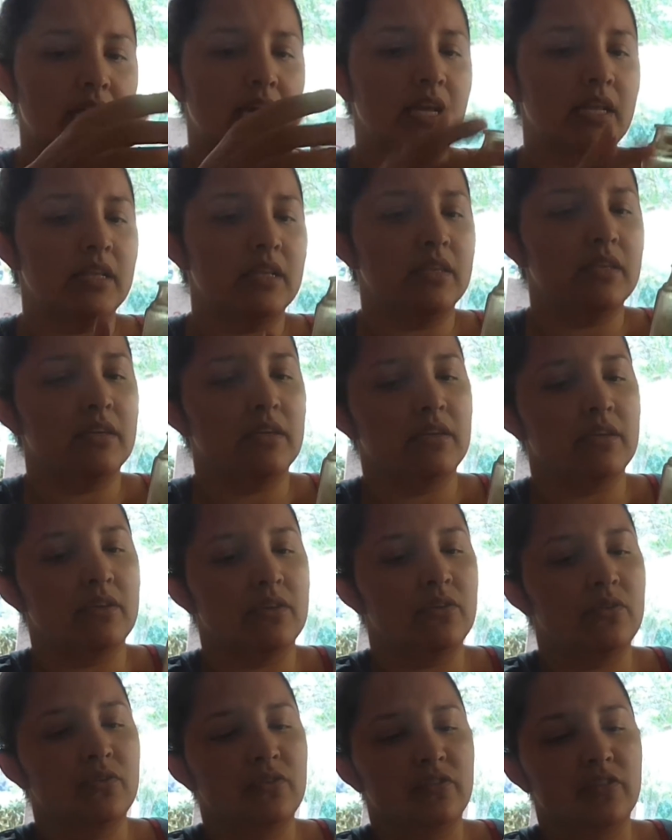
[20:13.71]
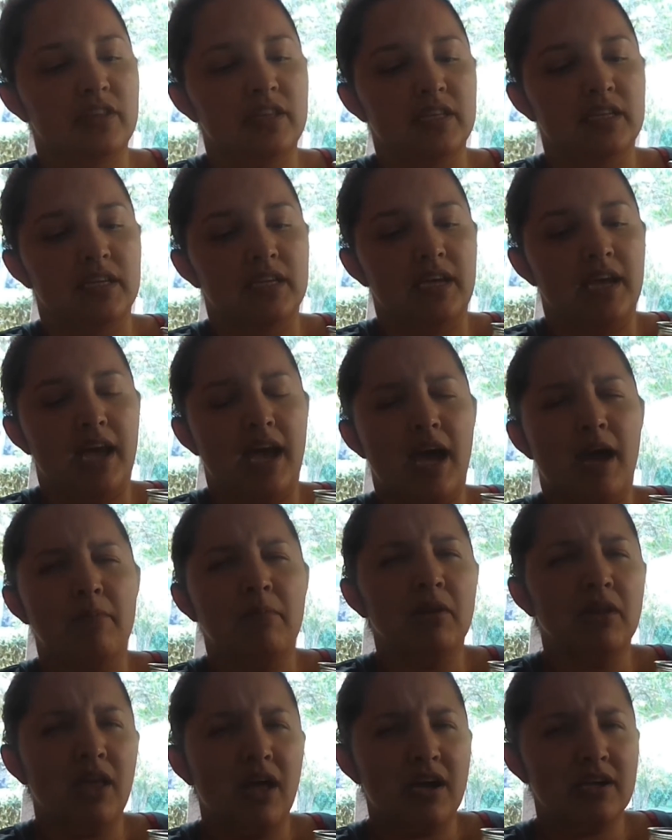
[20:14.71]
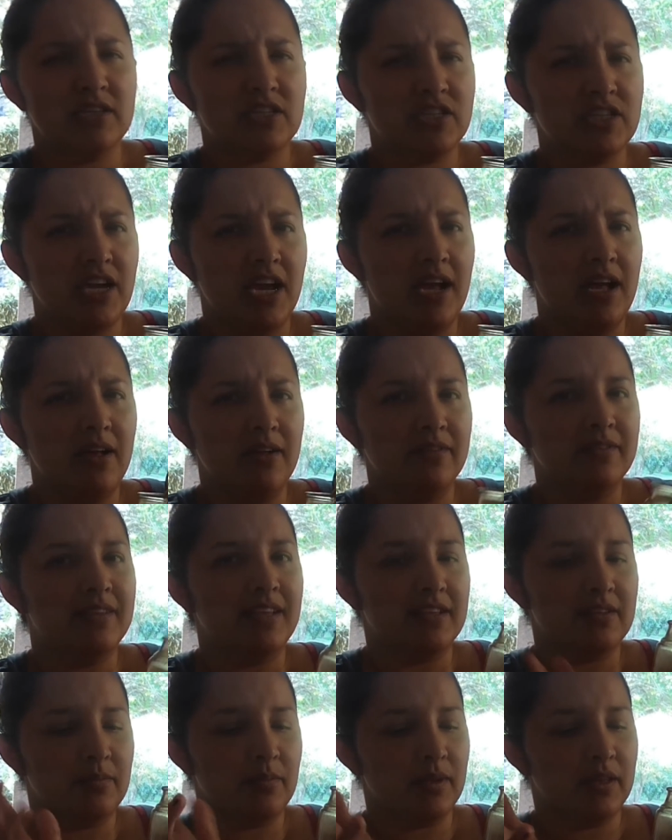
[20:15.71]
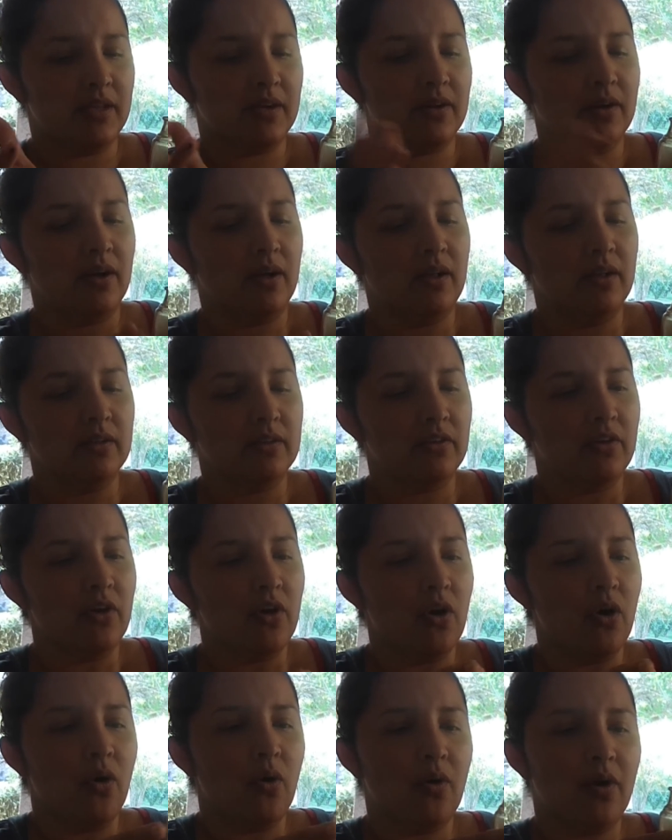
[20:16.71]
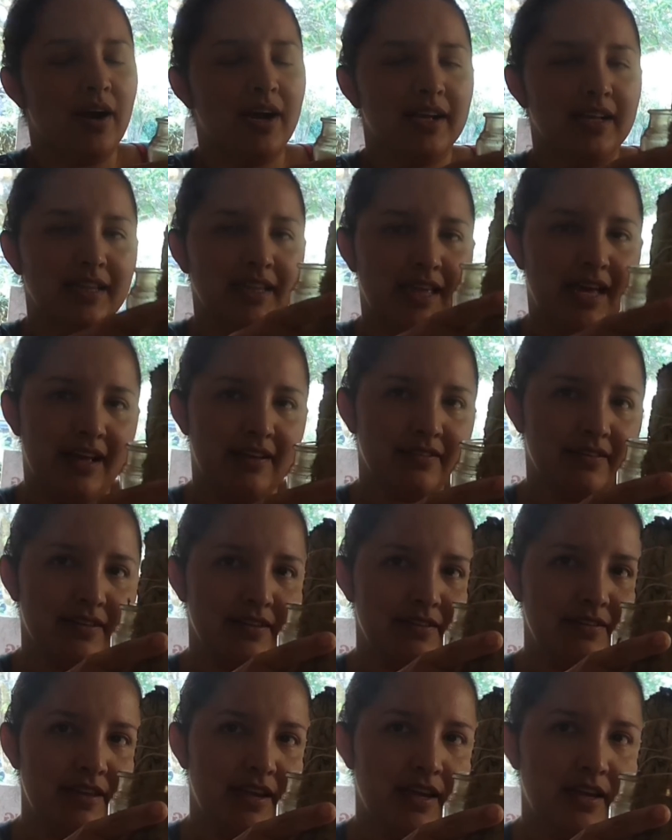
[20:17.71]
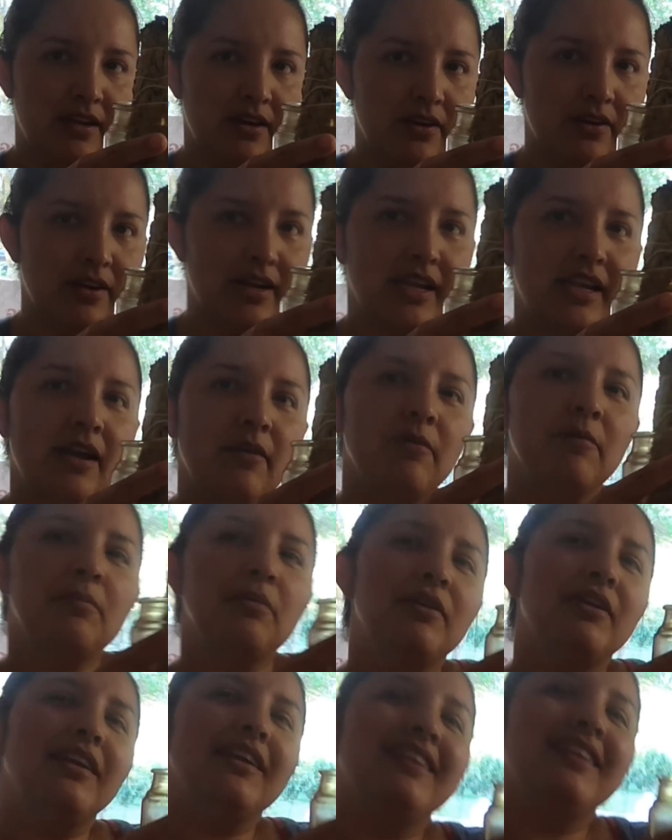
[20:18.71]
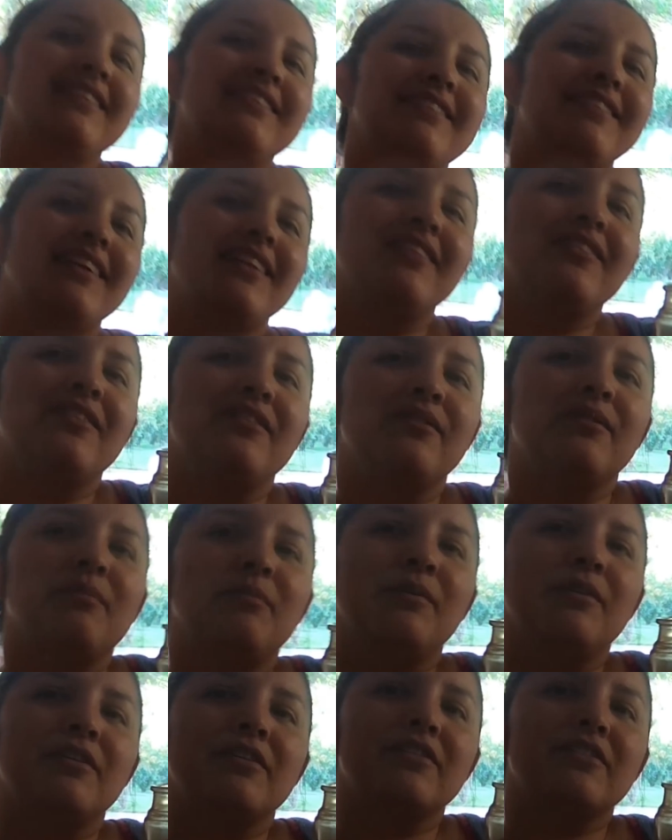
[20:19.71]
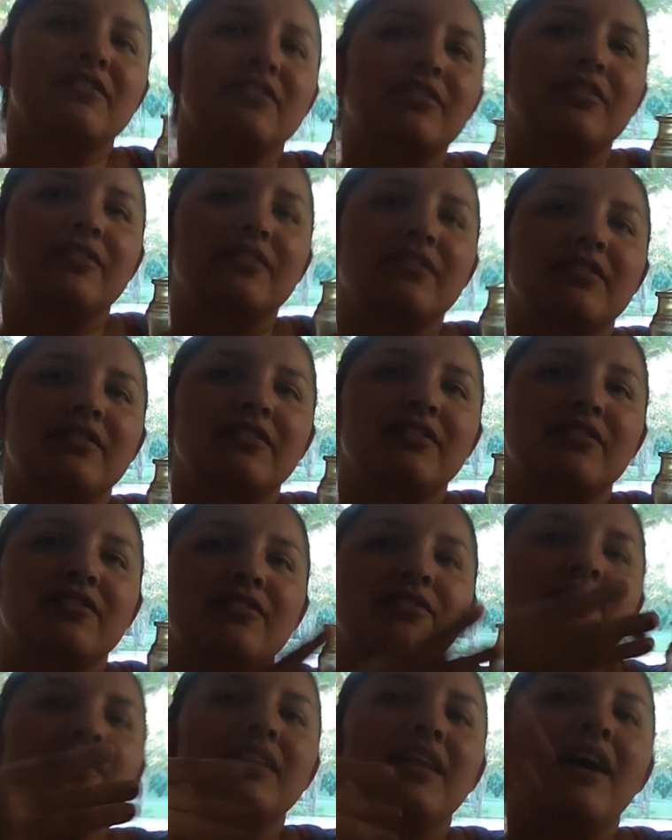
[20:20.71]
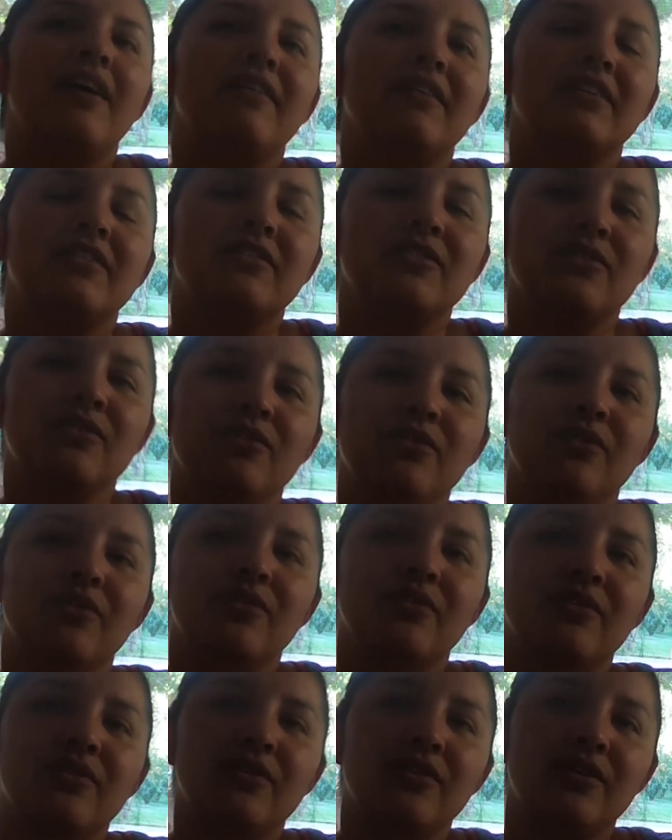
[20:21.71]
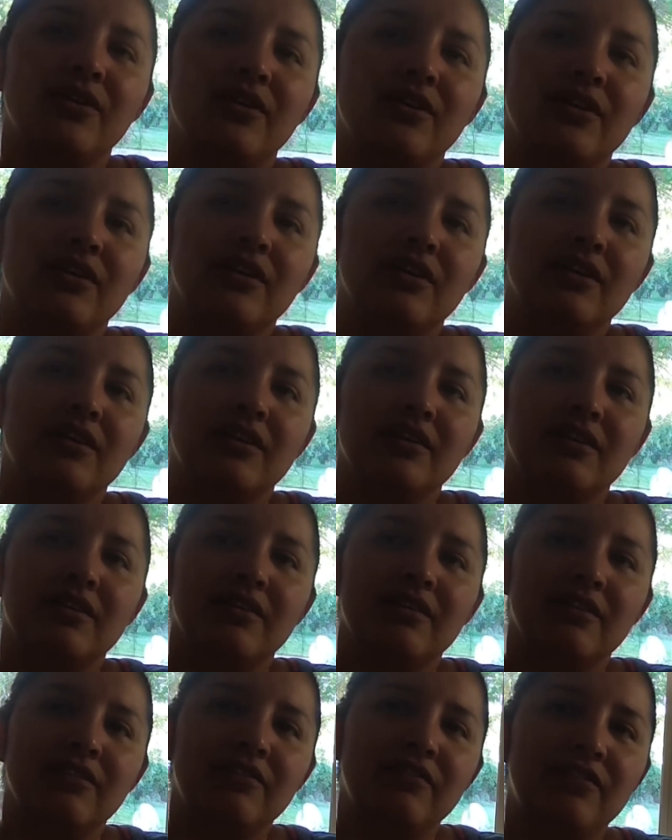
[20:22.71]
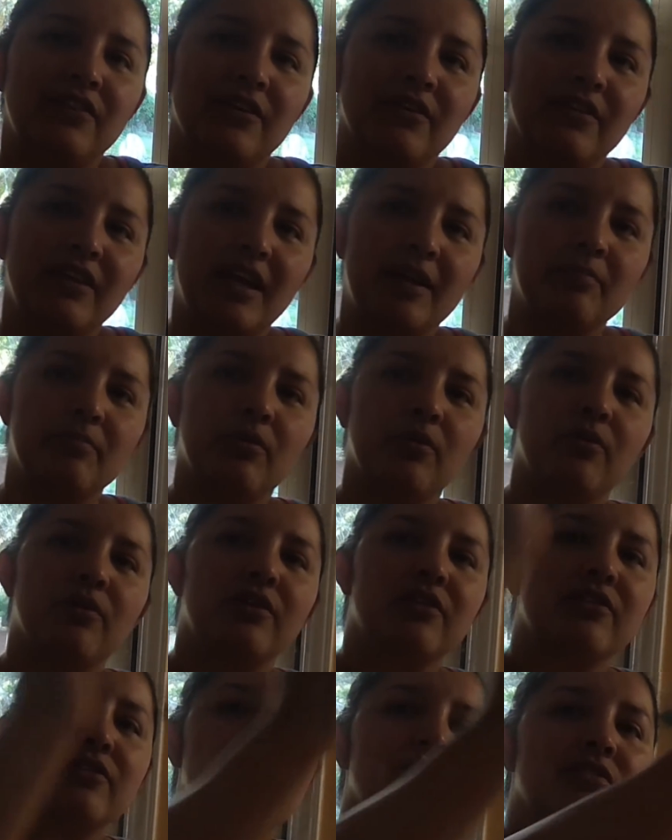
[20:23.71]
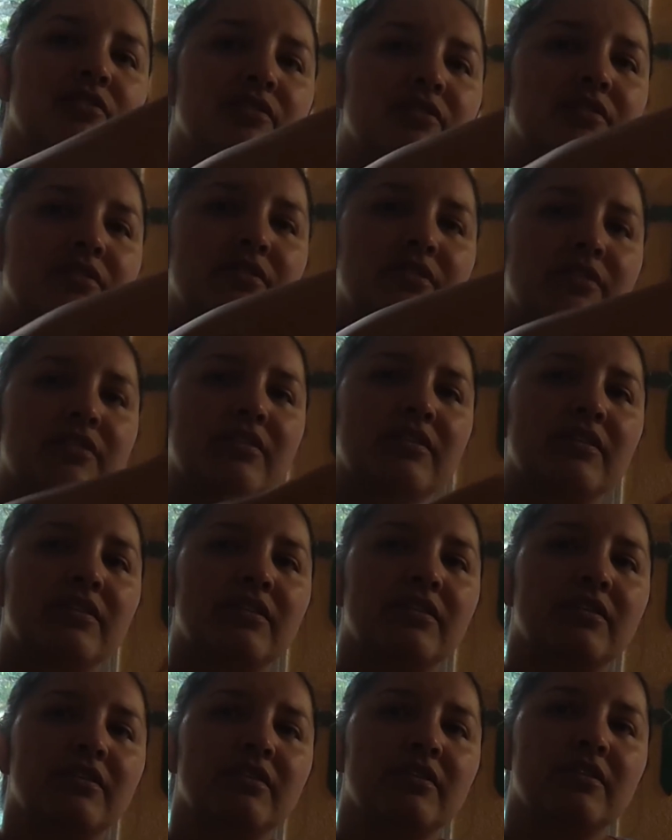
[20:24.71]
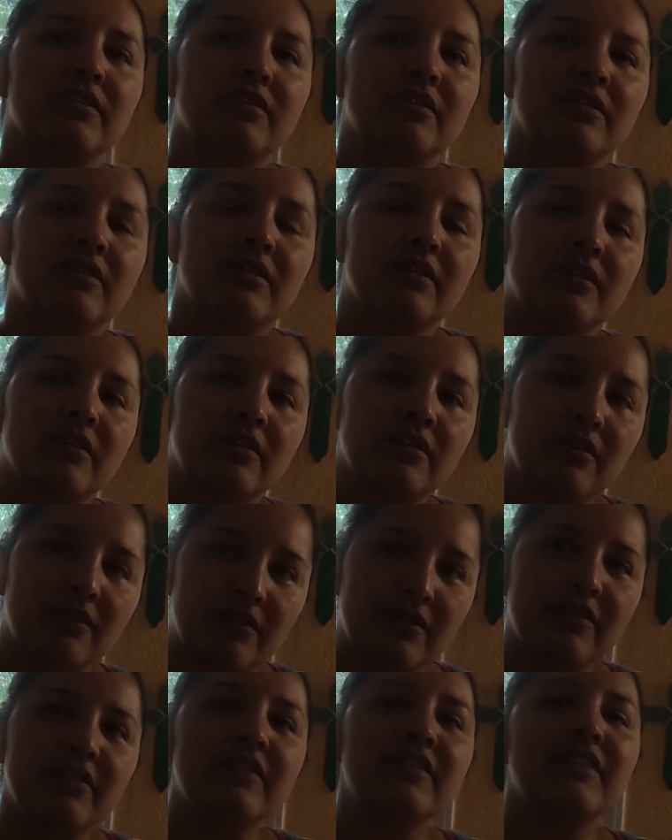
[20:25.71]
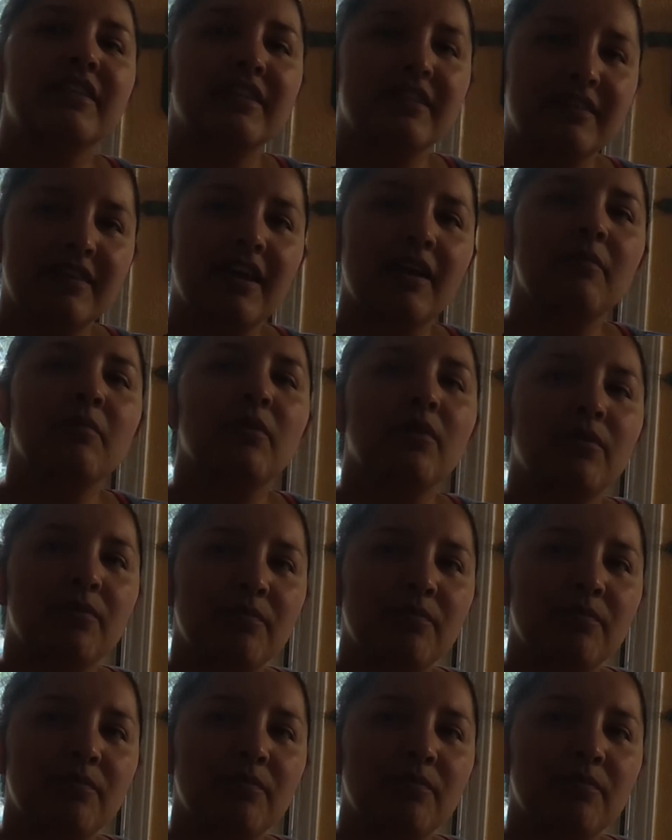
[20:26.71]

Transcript: and use the Abalone Shell, that's what they're called, or a glass container, and I would put it in the center of the porch to allow it to fill that porch. Or a table in the center of the porch, because